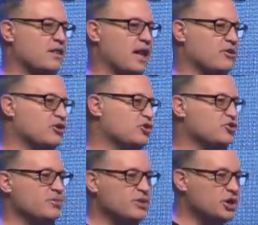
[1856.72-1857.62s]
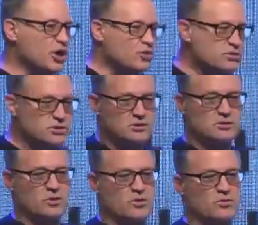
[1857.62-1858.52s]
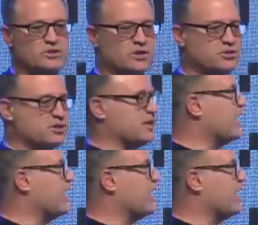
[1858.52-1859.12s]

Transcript: how do you distribute the notes or the results of